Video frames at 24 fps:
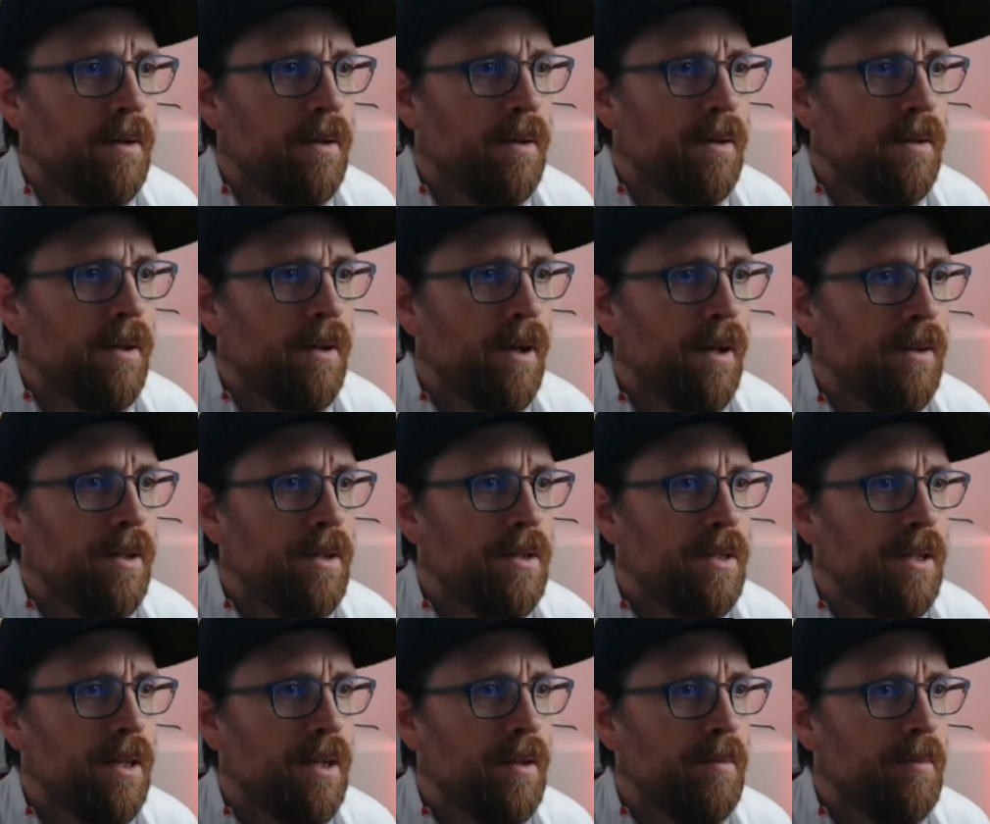Not the
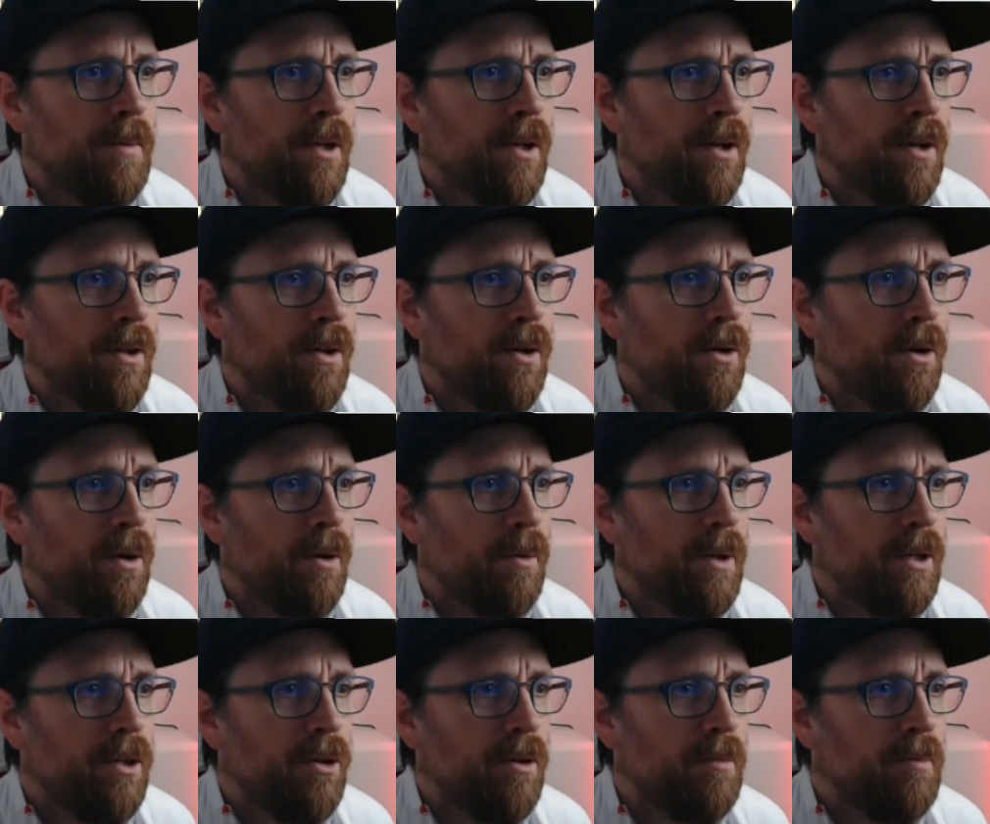same at all. Oh, are
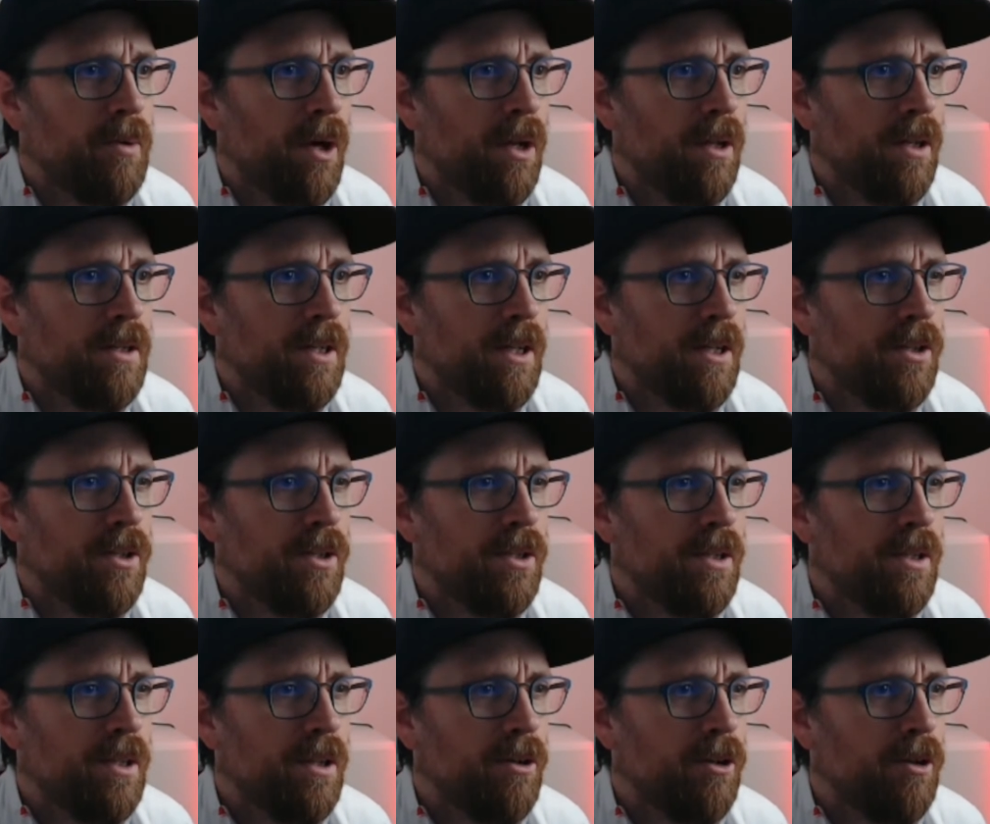we doing politics
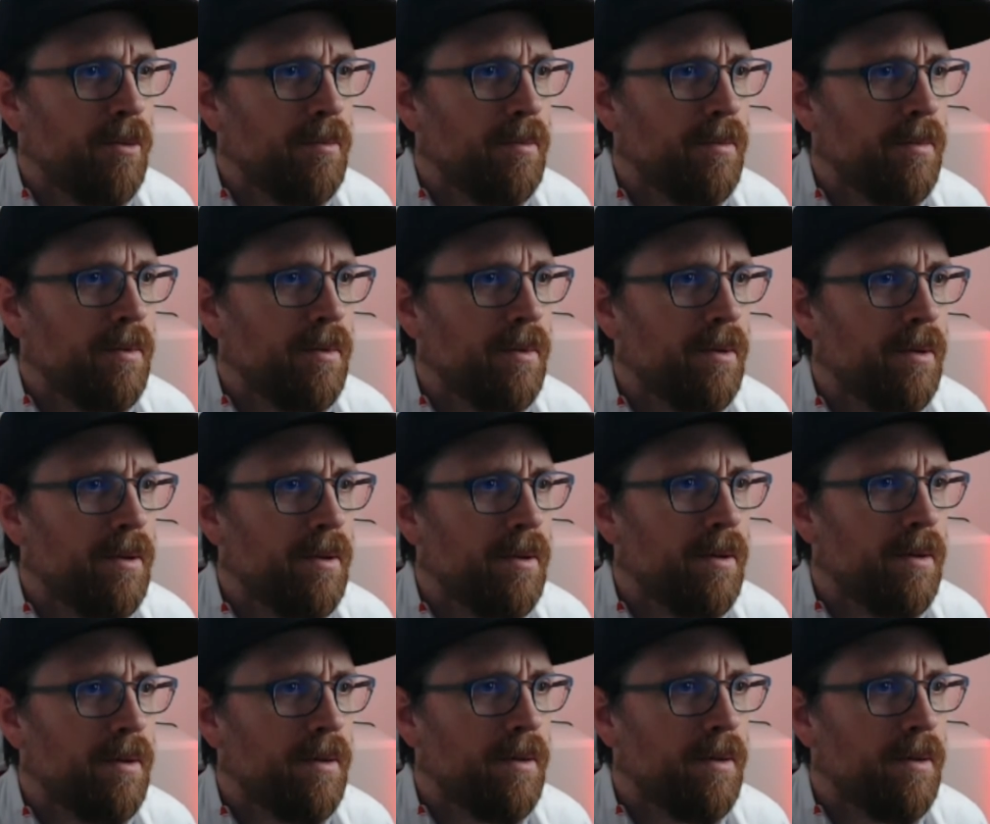in the group?
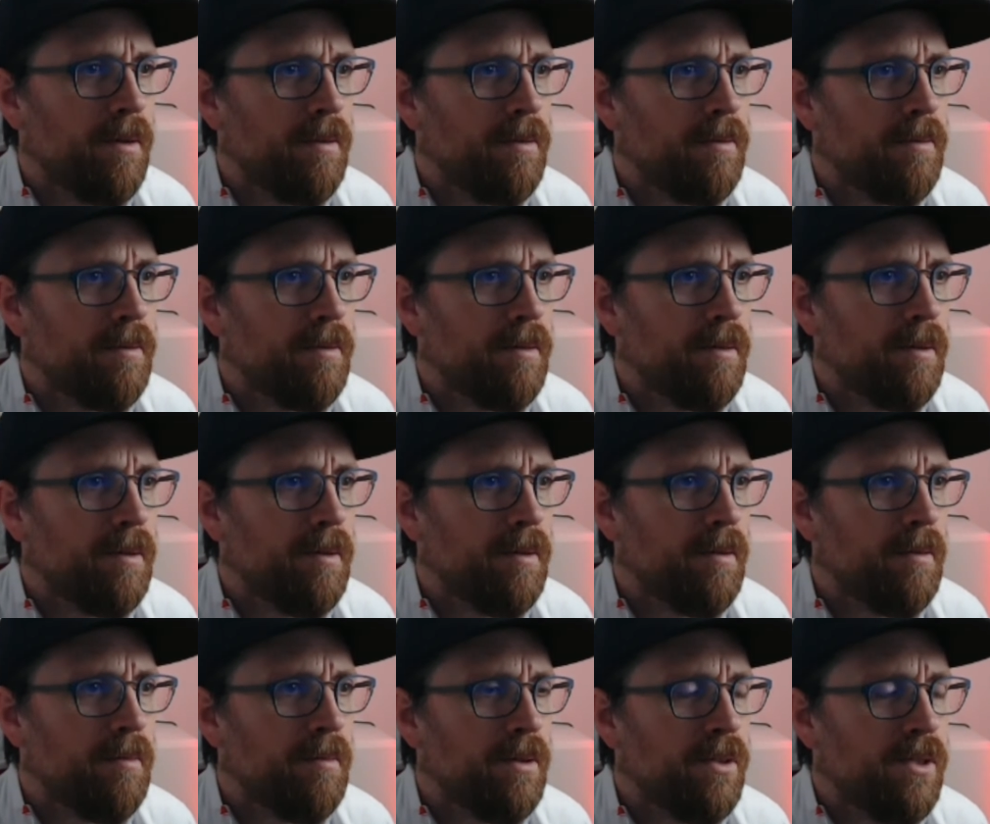
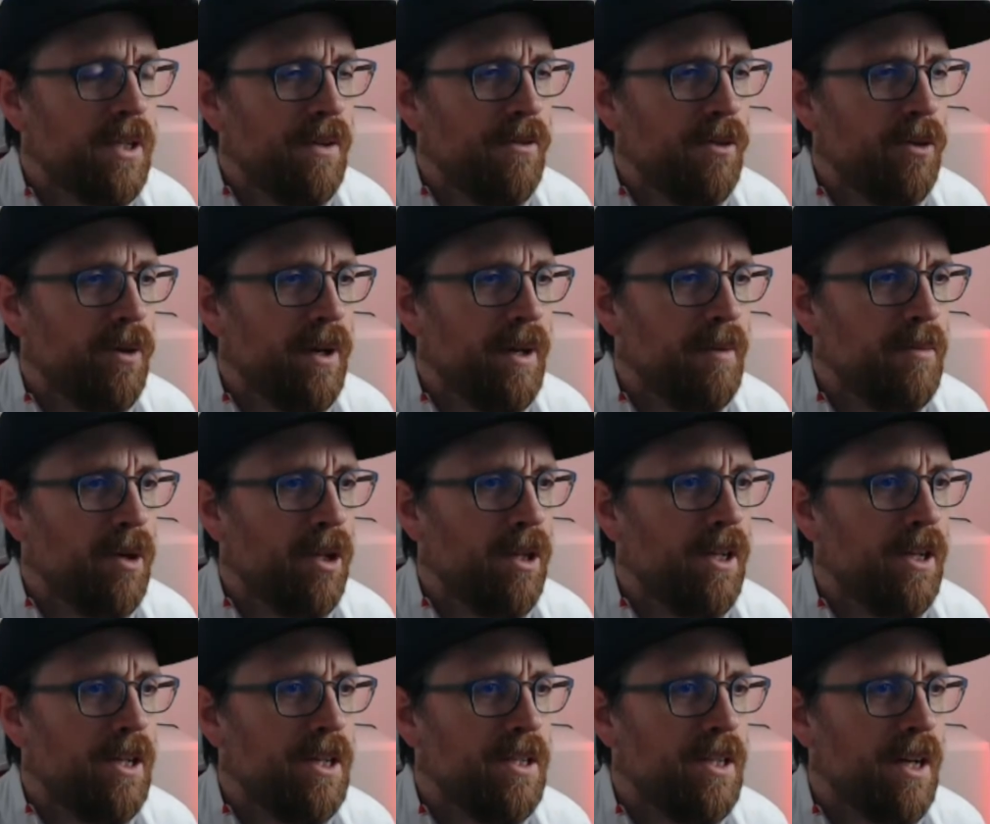Stephen Reed,
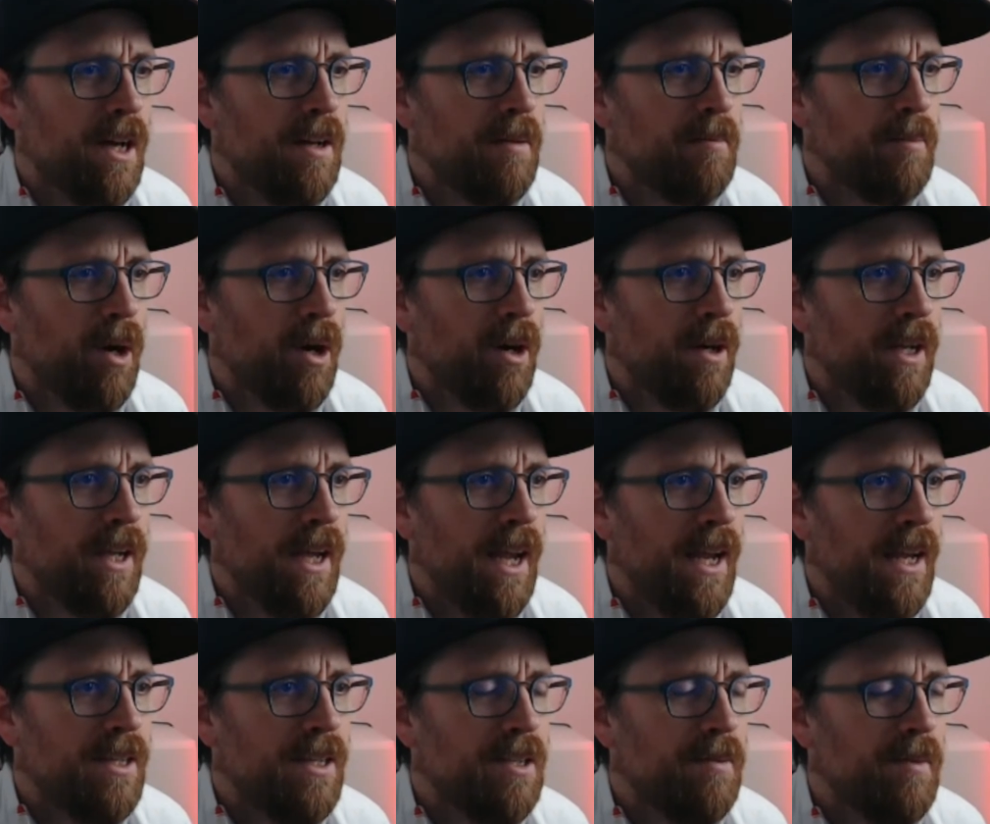Mullen is done. Parkey
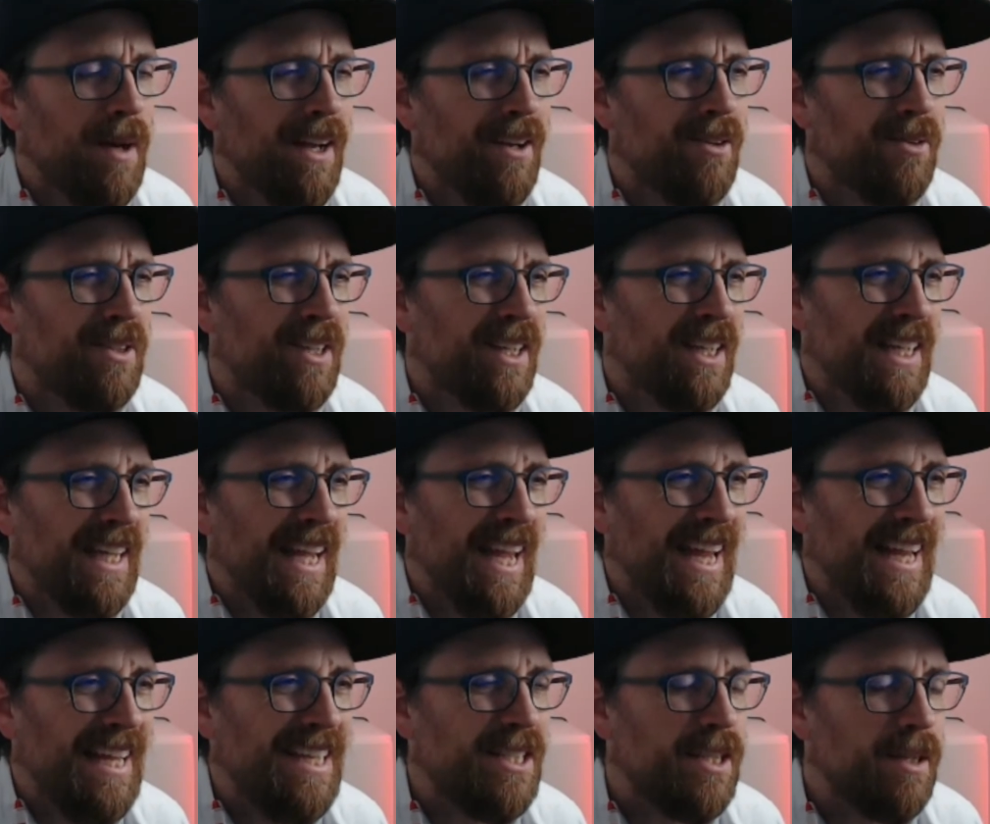hates him. I don't think he
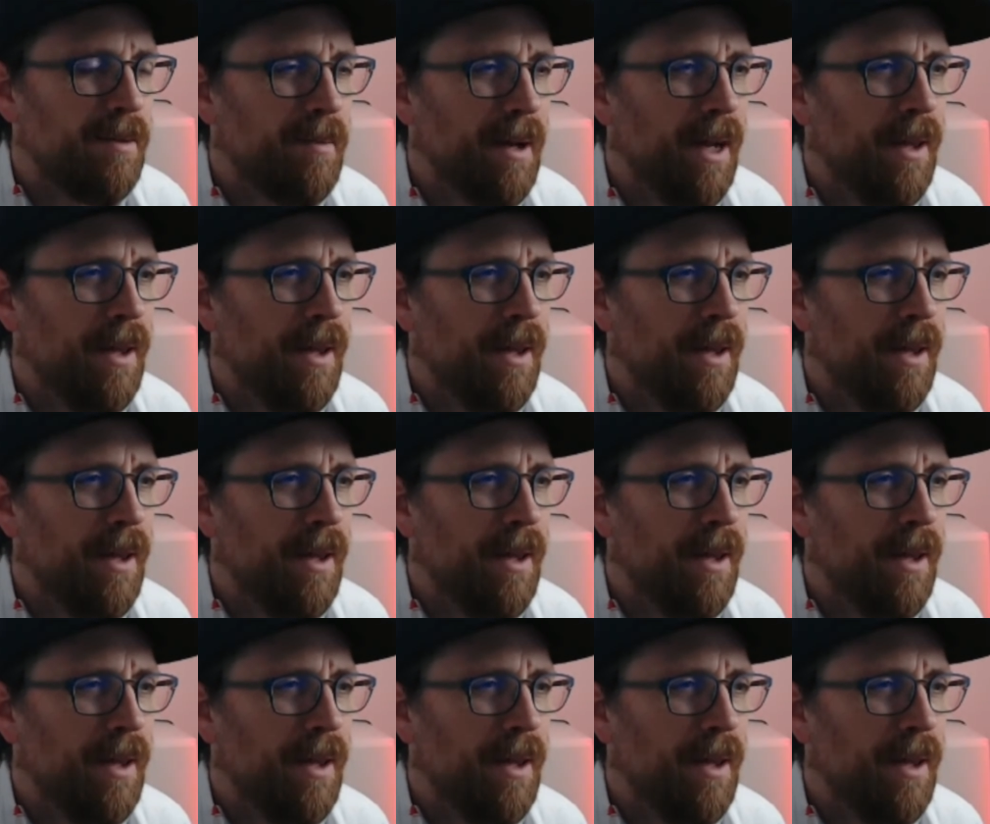hates him.